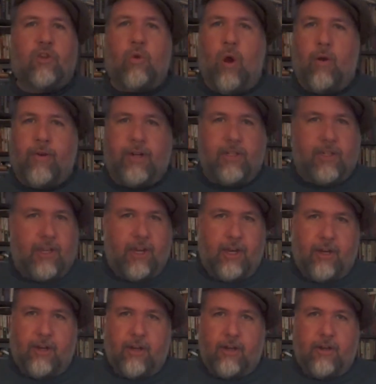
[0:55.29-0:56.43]

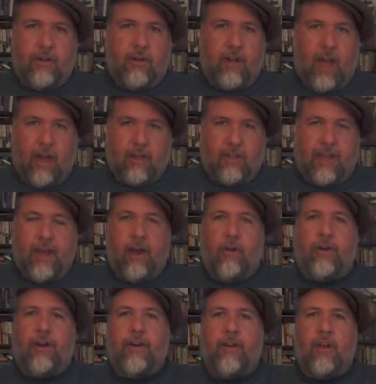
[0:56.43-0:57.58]
quarantine and
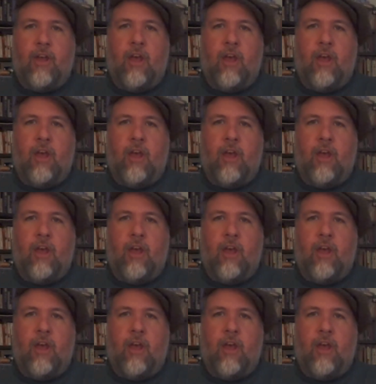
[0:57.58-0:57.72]
lockdown and